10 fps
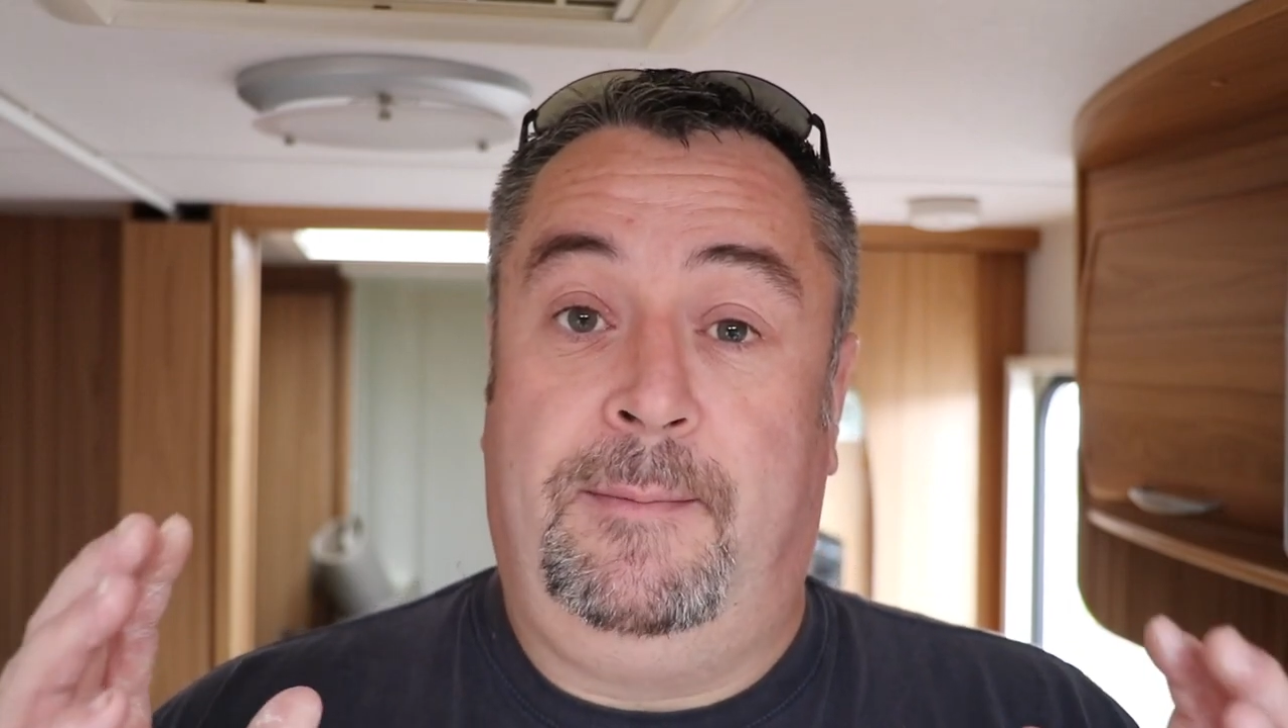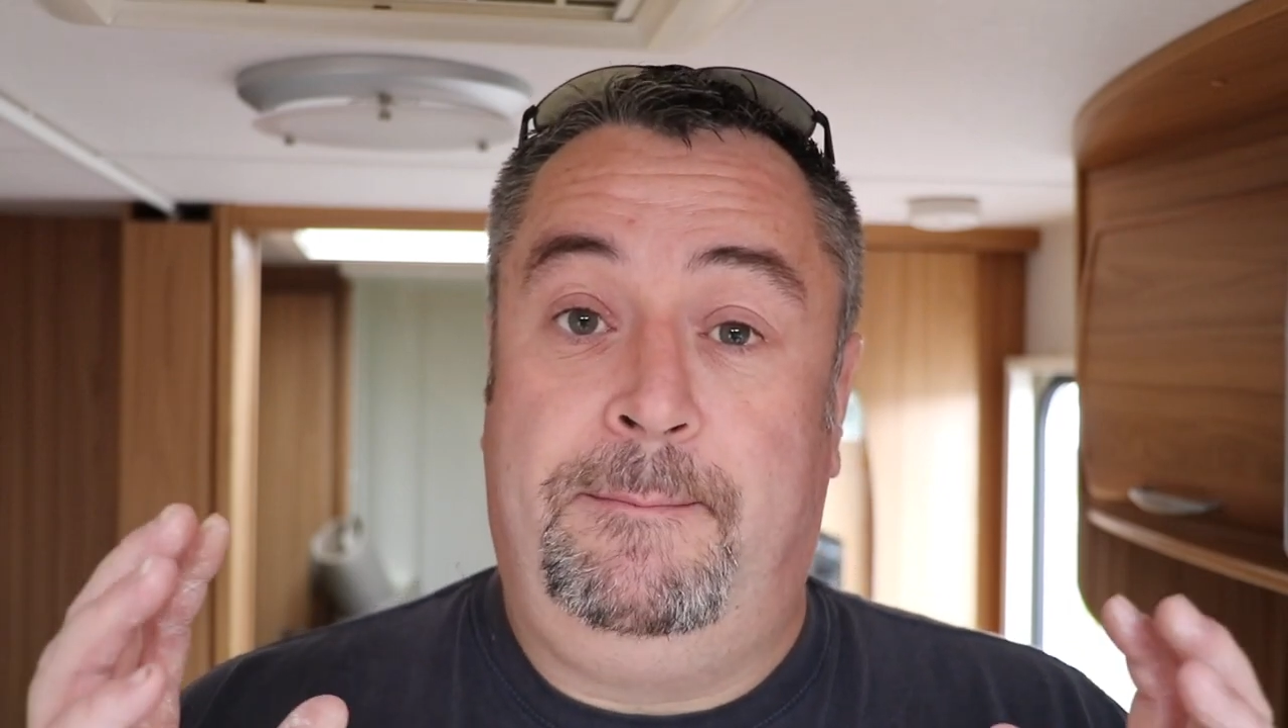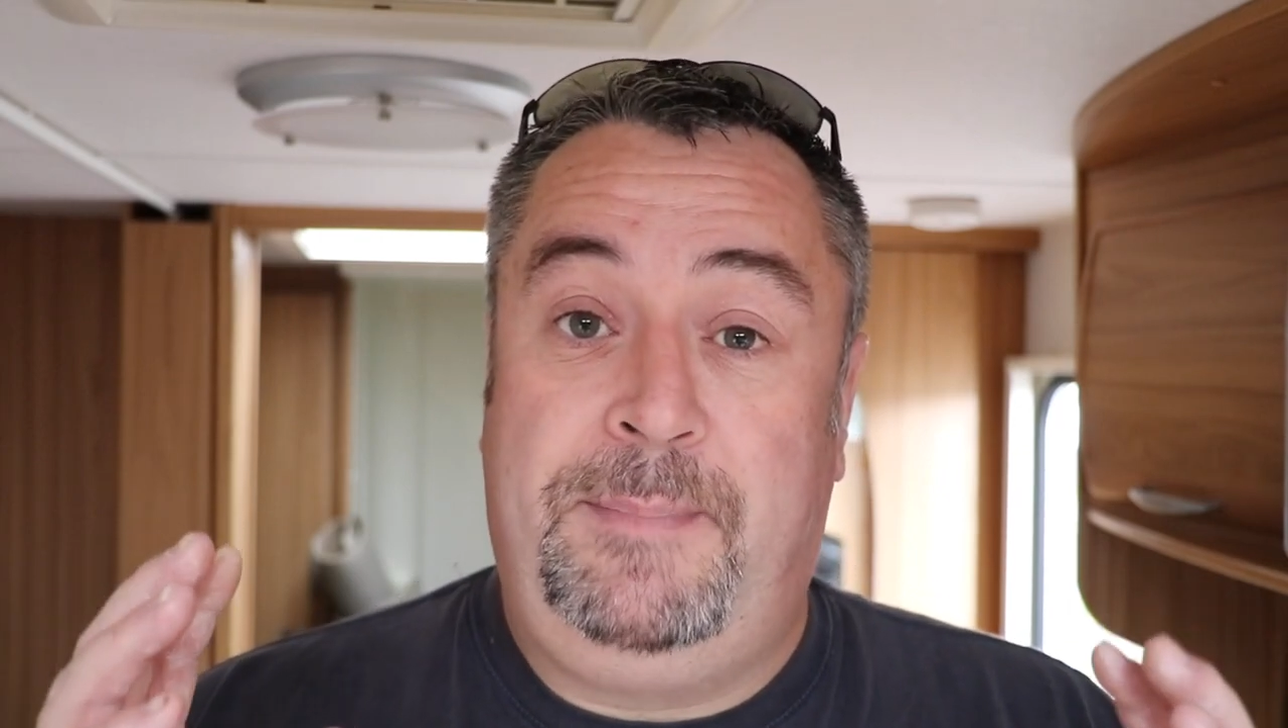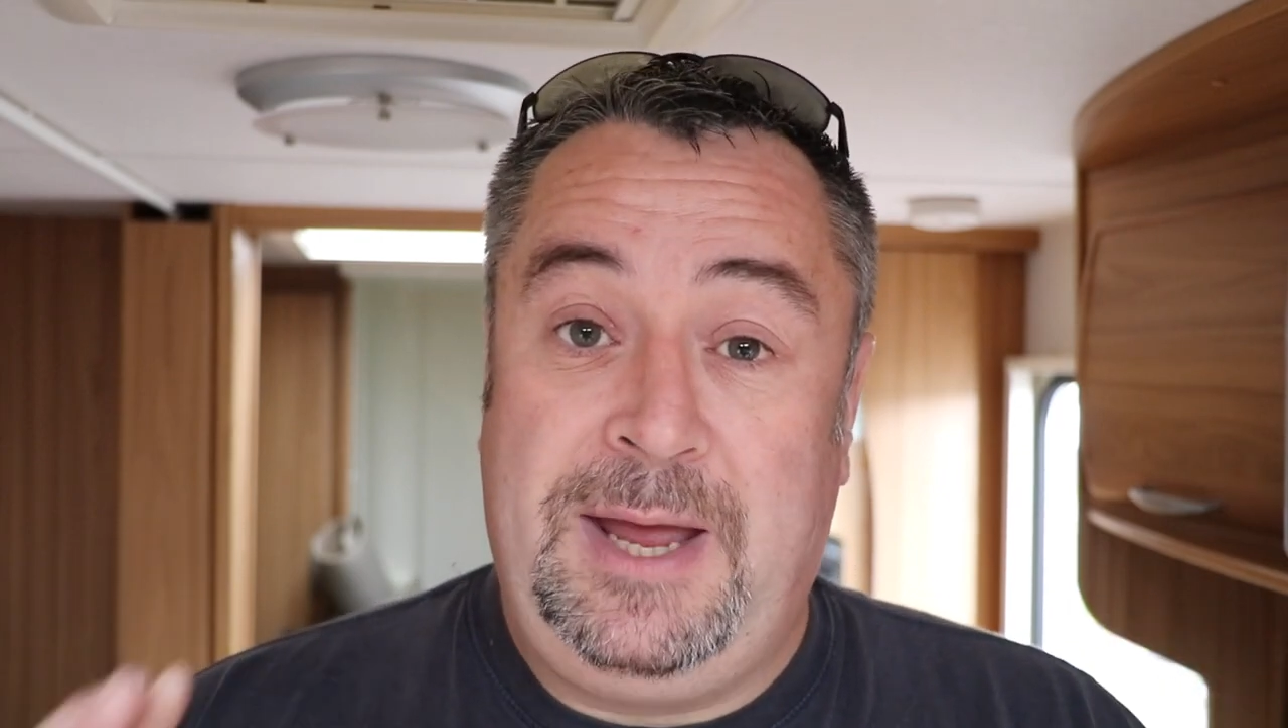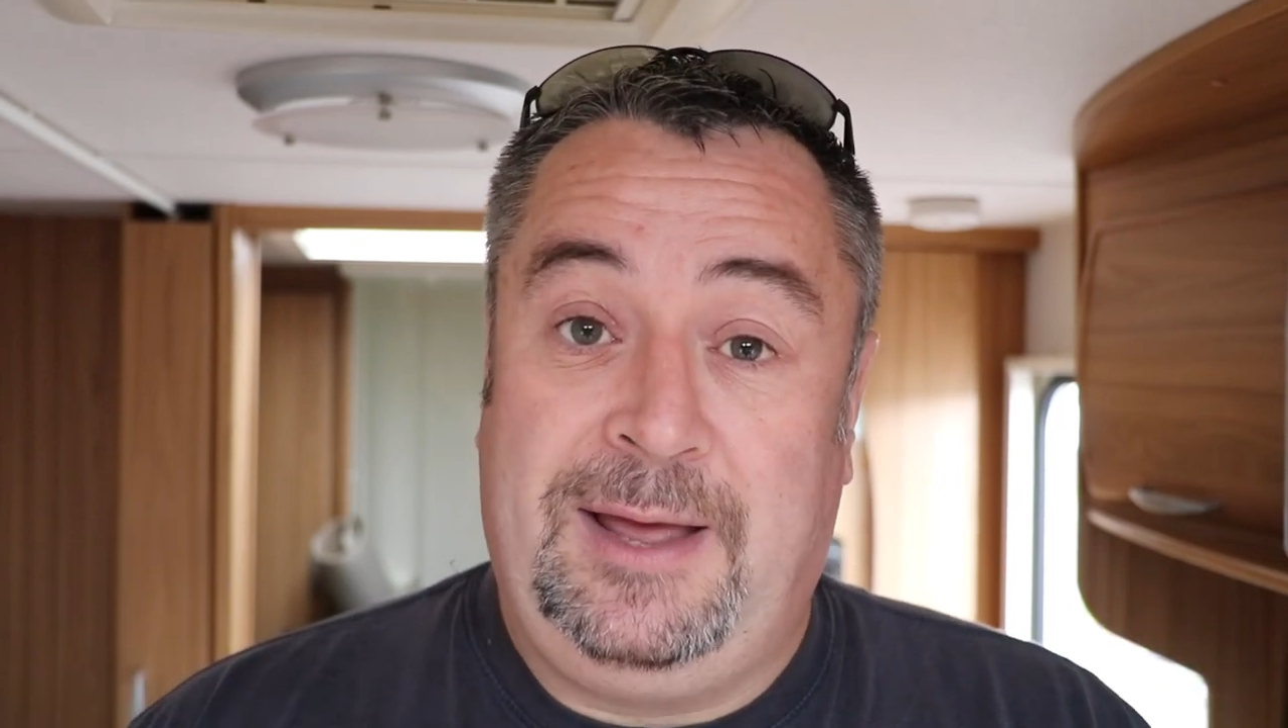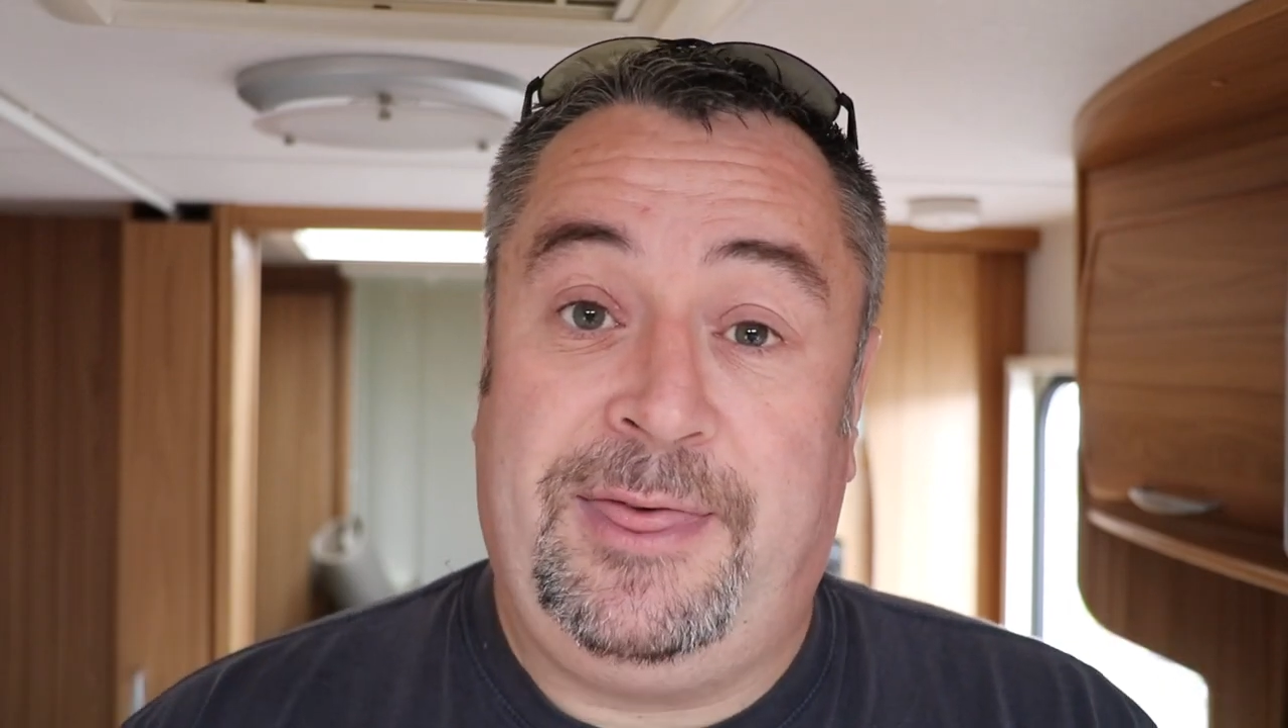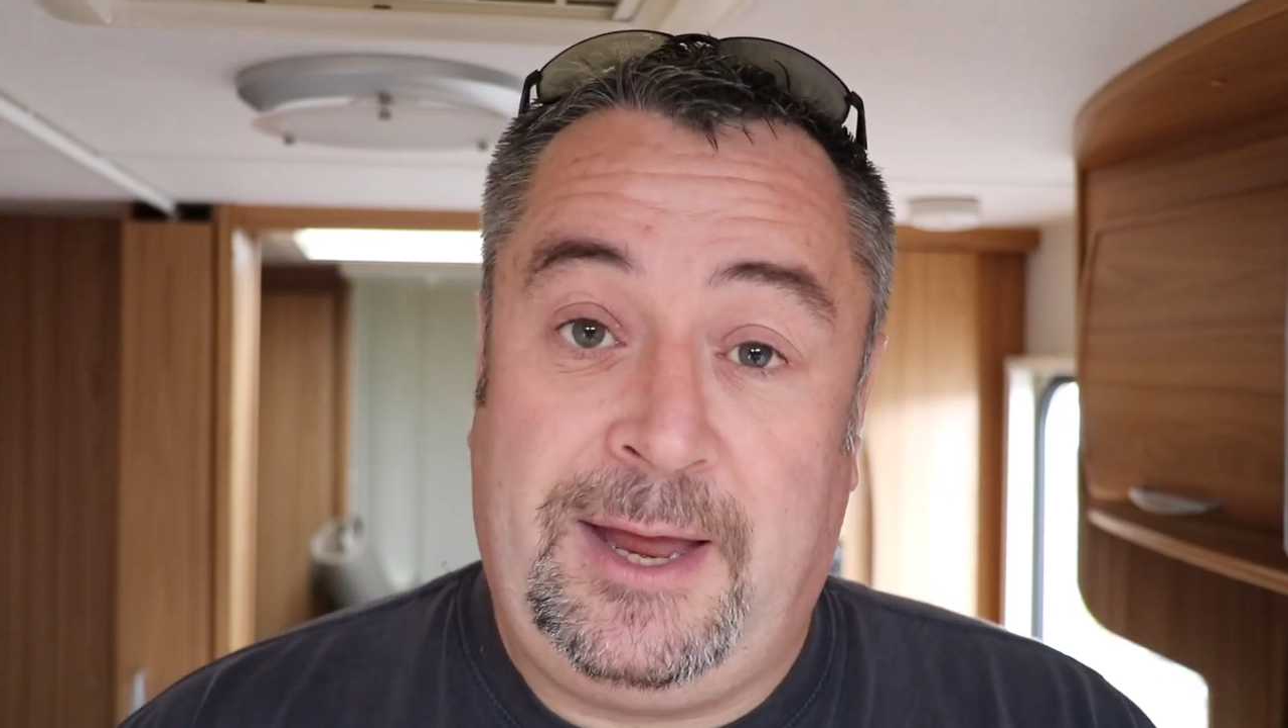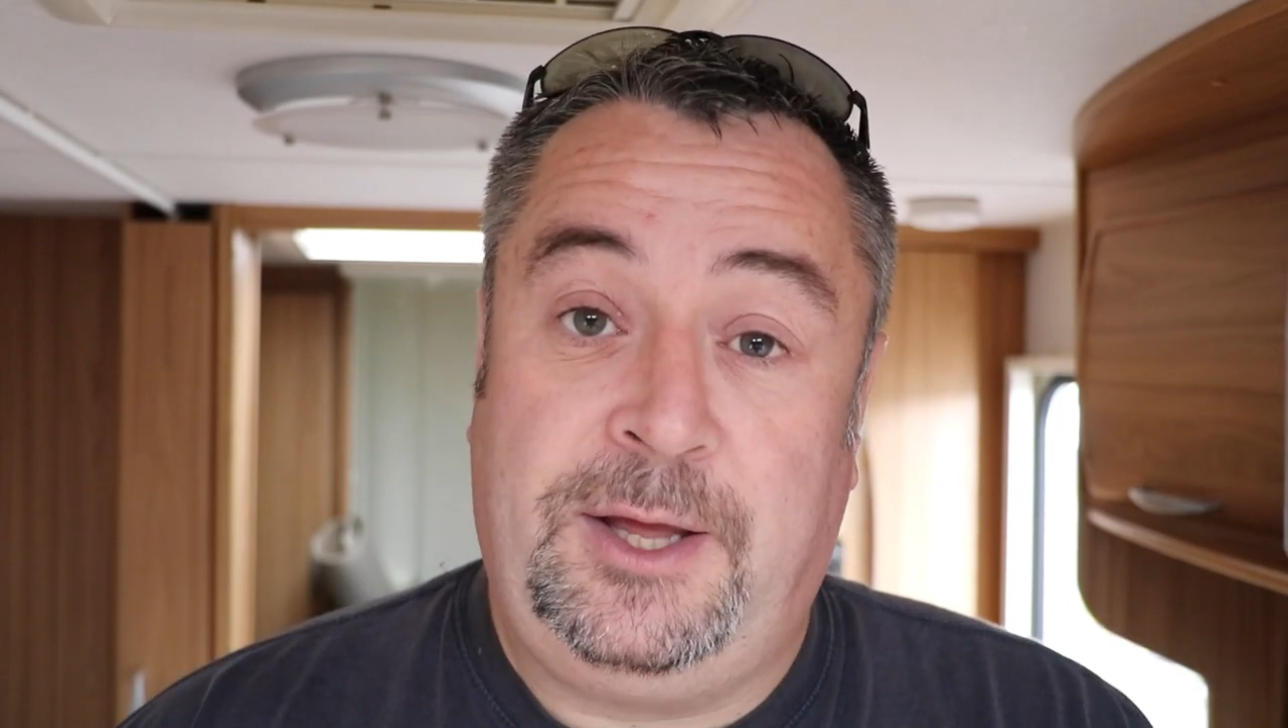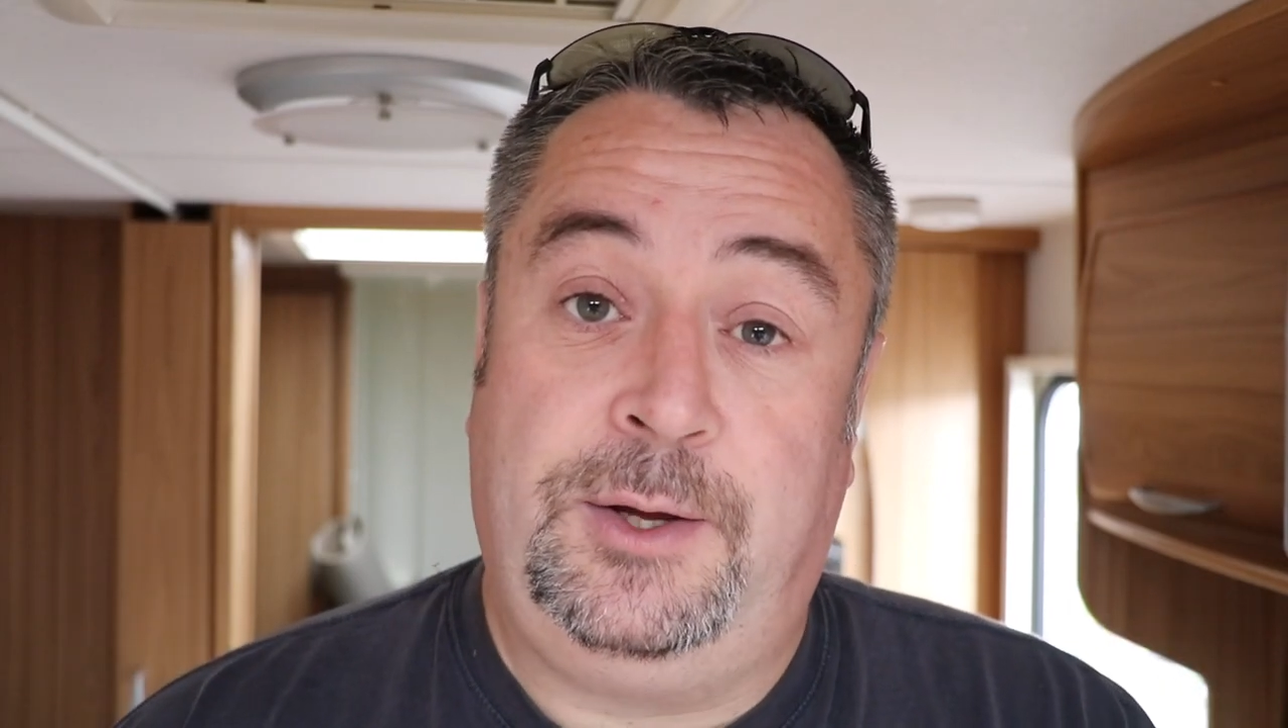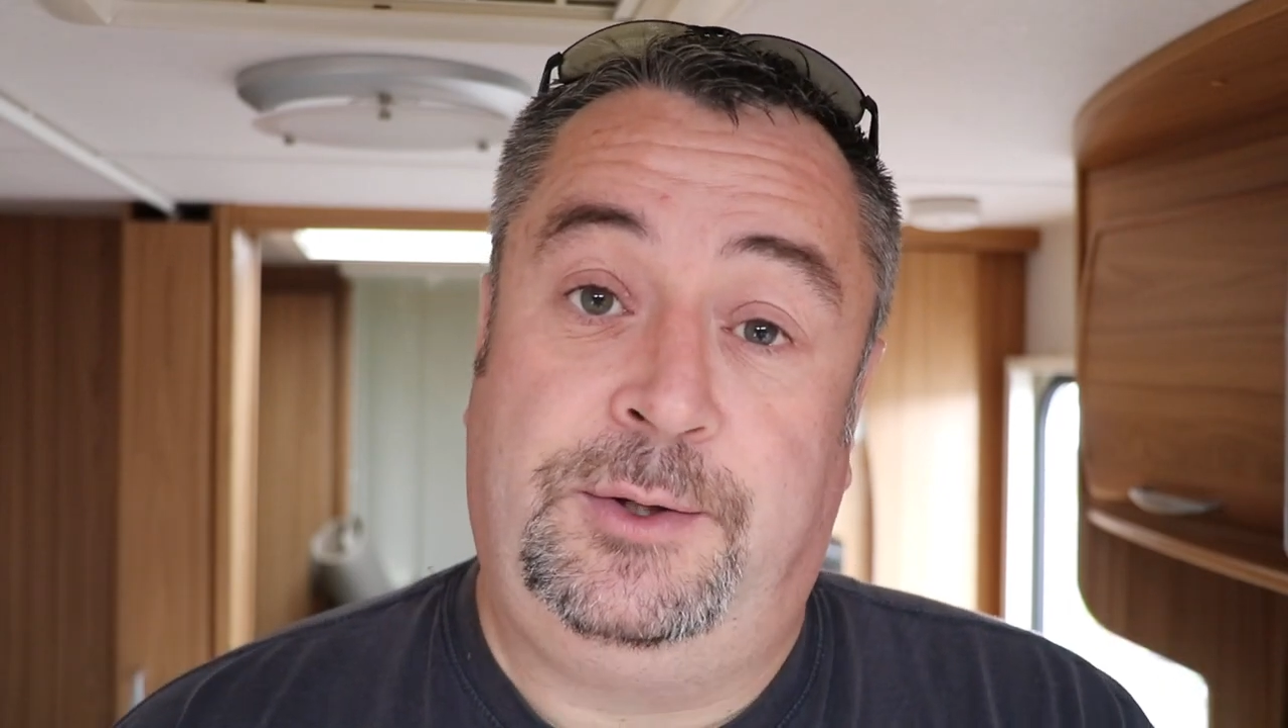a big
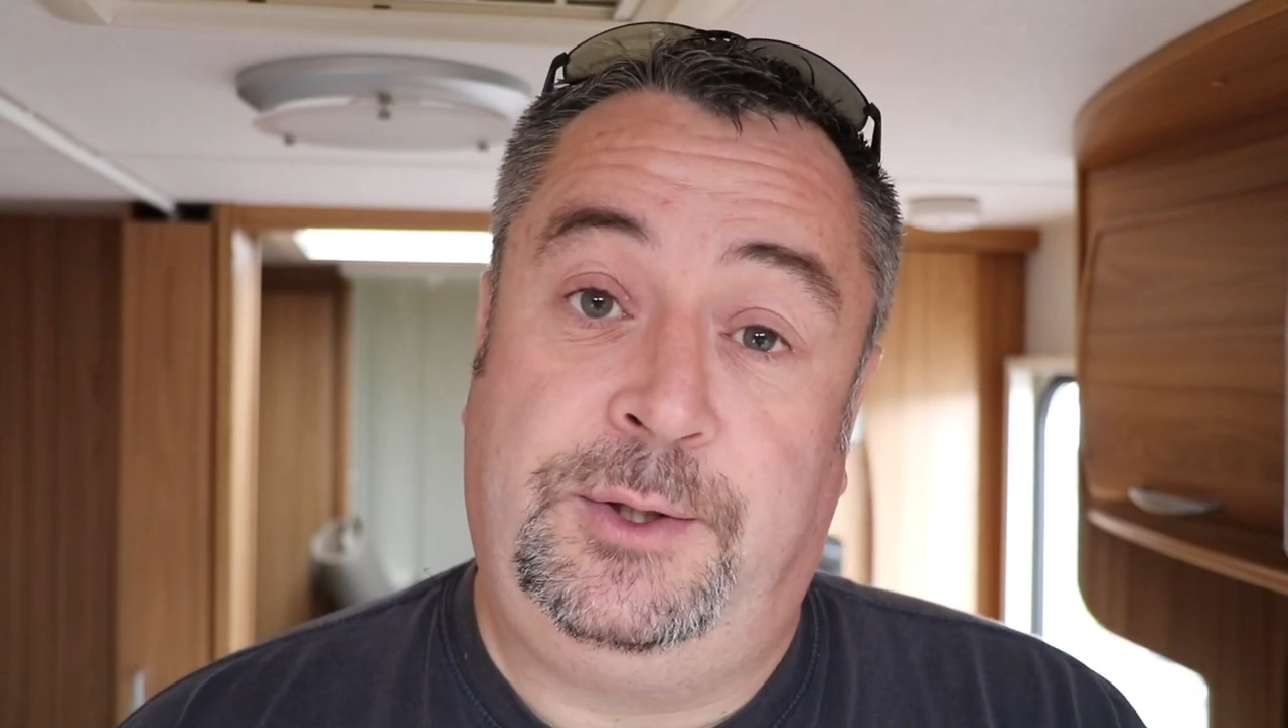thank you